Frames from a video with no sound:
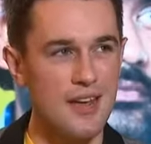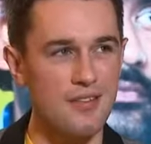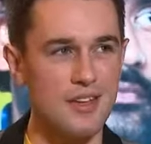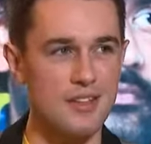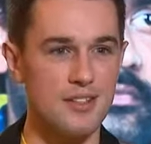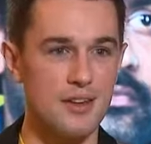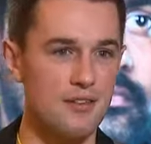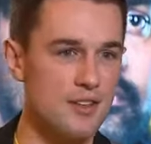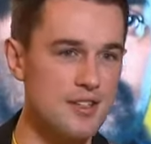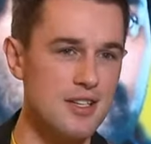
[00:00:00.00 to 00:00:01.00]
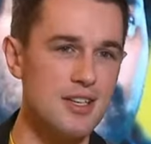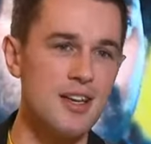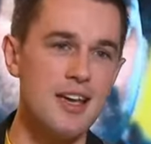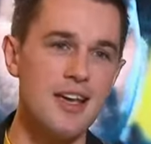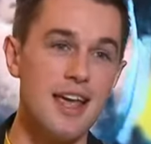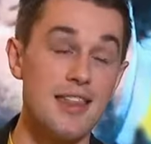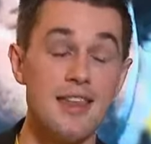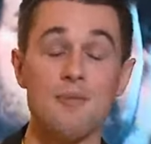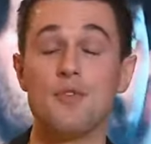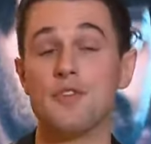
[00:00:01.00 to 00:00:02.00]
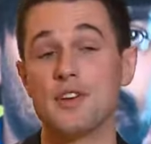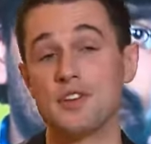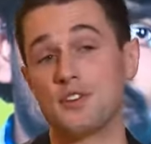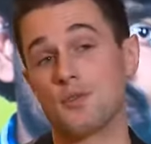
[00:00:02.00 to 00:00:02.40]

heavy into diversity, and then moving to